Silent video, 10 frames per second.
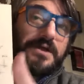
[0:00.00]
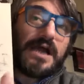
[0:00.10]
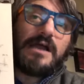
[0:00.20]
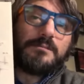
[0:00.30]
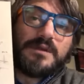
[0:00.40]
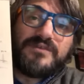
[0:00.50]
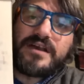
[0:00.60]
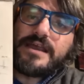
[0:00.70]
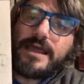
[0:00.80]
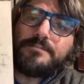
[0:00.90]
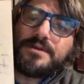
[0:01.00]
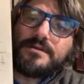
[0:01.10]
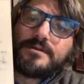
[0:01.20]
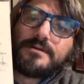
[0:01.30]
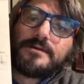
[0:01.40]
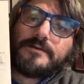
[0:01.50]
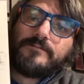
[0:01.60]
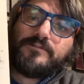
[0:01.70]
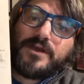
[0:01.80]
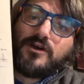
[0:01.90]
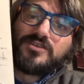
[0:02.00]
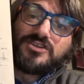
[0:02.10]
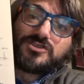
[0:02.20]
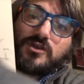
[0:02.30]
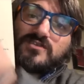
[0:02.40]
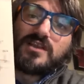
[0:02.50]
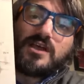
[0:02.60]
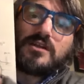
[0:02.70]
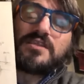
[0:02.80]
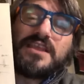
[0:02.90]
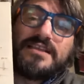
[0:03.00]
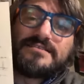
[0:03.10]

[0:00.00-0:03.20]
I'll be very happy, because it shows a lot of